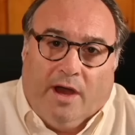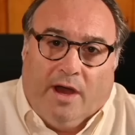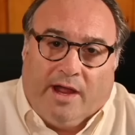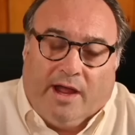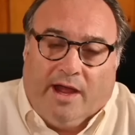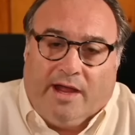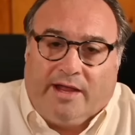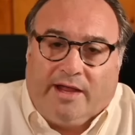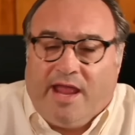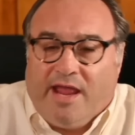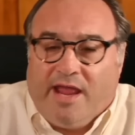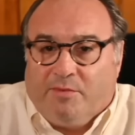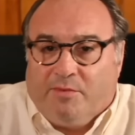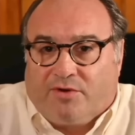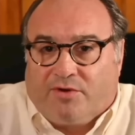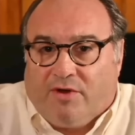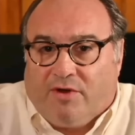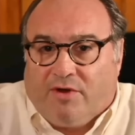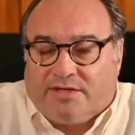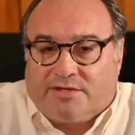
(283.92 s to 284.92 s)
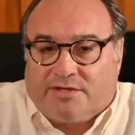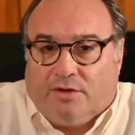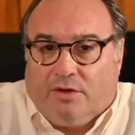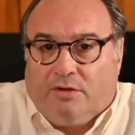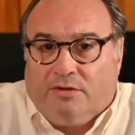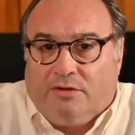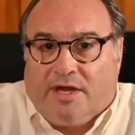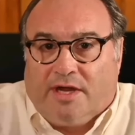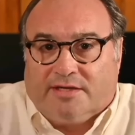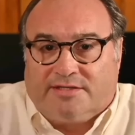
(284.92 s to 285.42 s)
I, I came across a
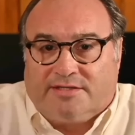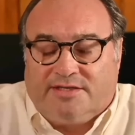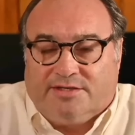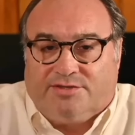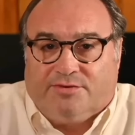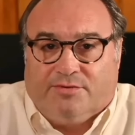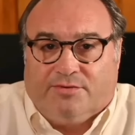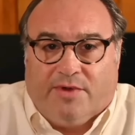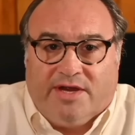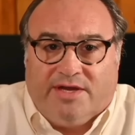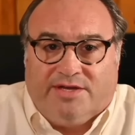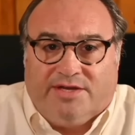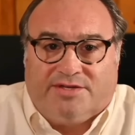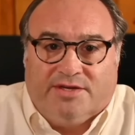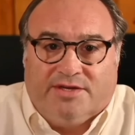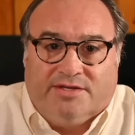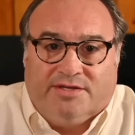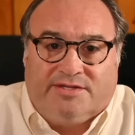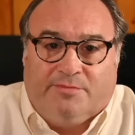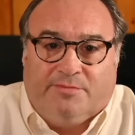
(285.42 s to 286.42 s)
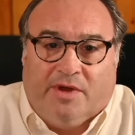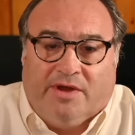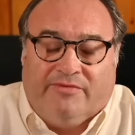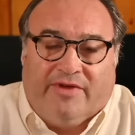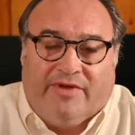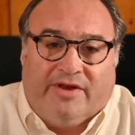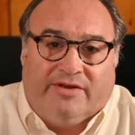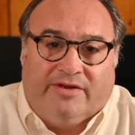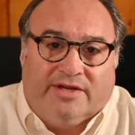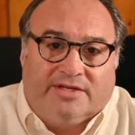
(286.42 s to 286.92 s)
whole lot of situations in my
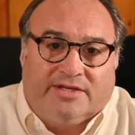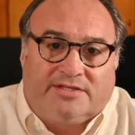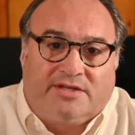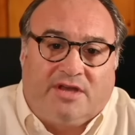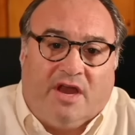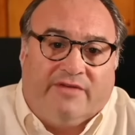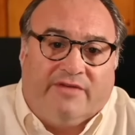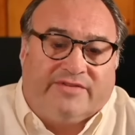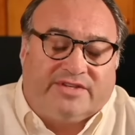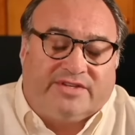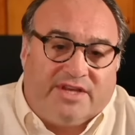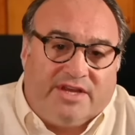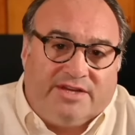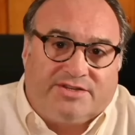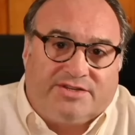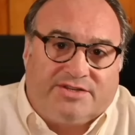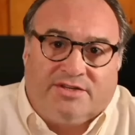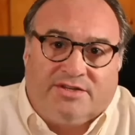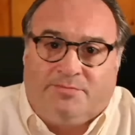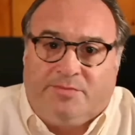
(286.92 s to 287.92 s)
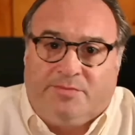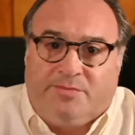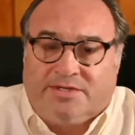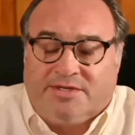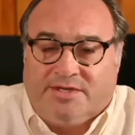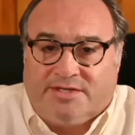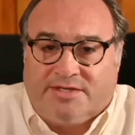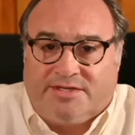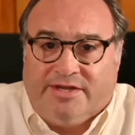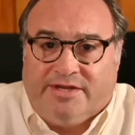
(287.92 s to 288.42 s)
various conversations,
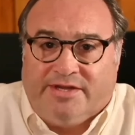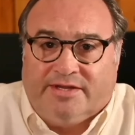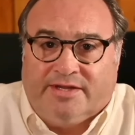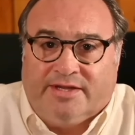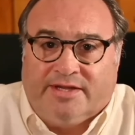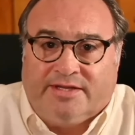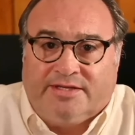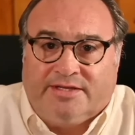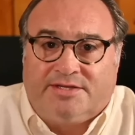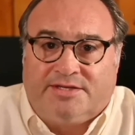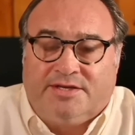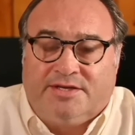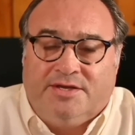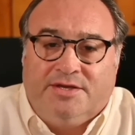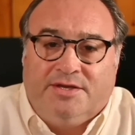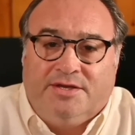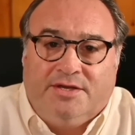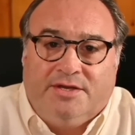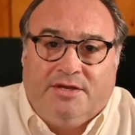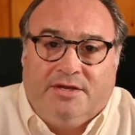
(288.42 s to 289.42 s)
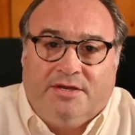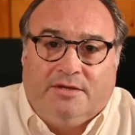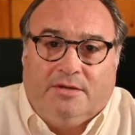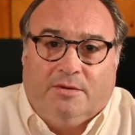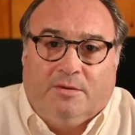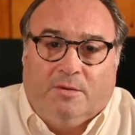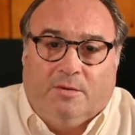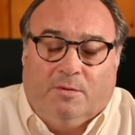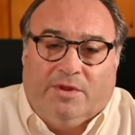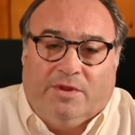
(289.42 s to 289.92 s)
business dealings
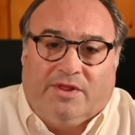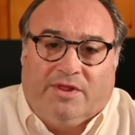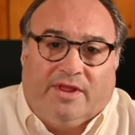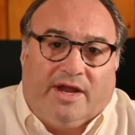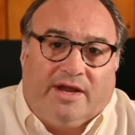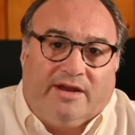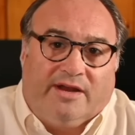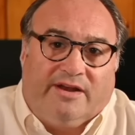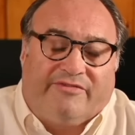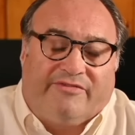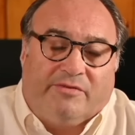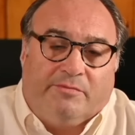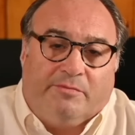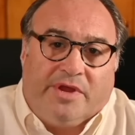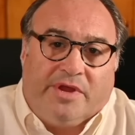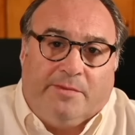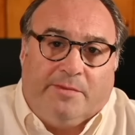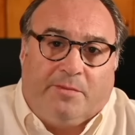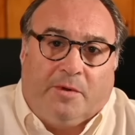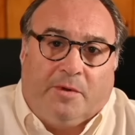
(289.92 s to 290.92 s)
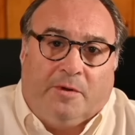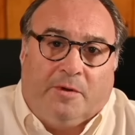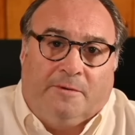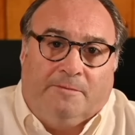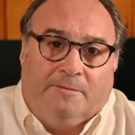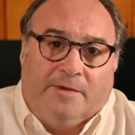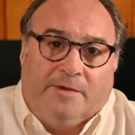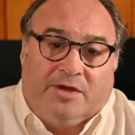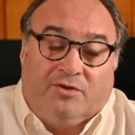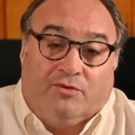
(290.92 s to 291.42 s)
uh, with a lot of different
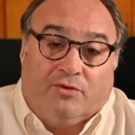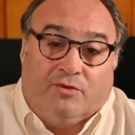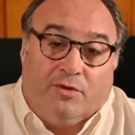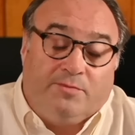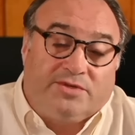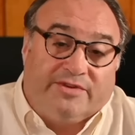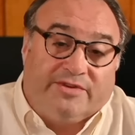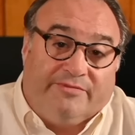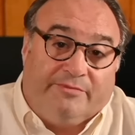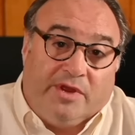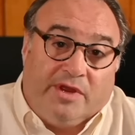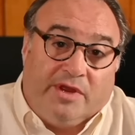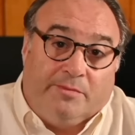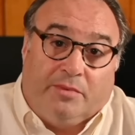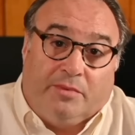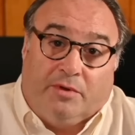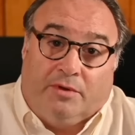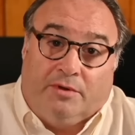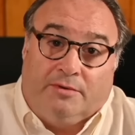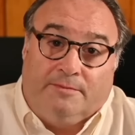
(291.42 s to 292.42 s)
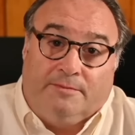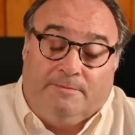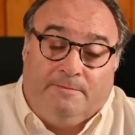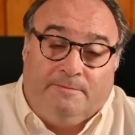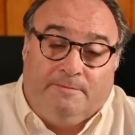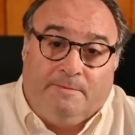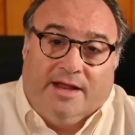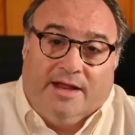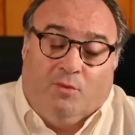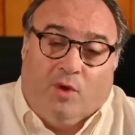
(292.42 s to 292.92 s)
people and groups of people.
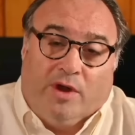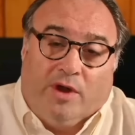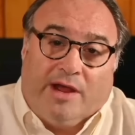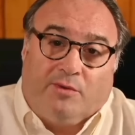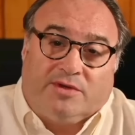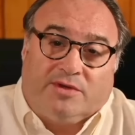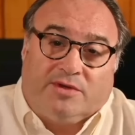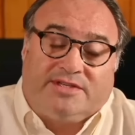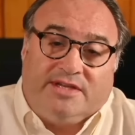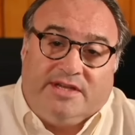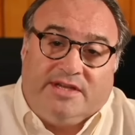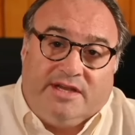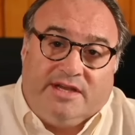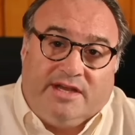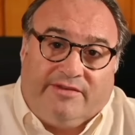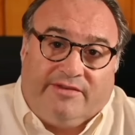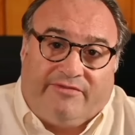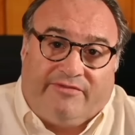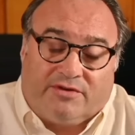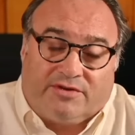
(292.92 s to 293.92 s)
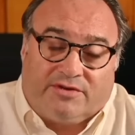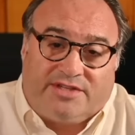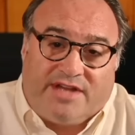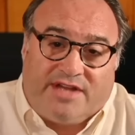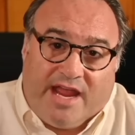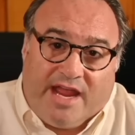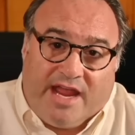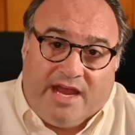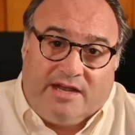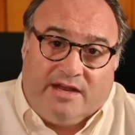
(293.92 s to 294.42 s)
And what I was seeing
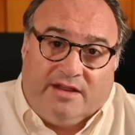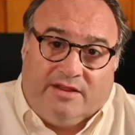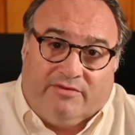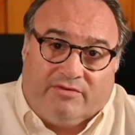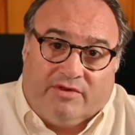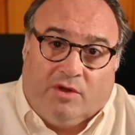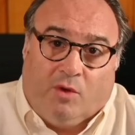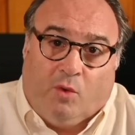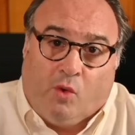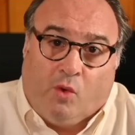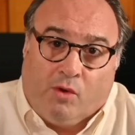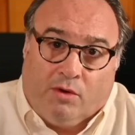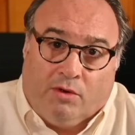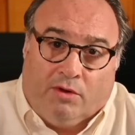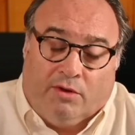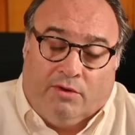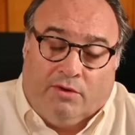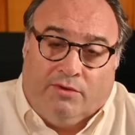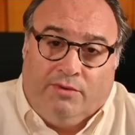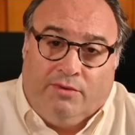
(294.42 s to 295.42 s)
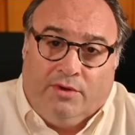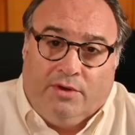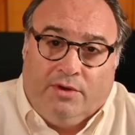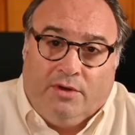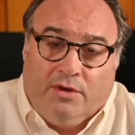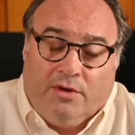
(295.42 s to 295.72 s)
firsthand in the real world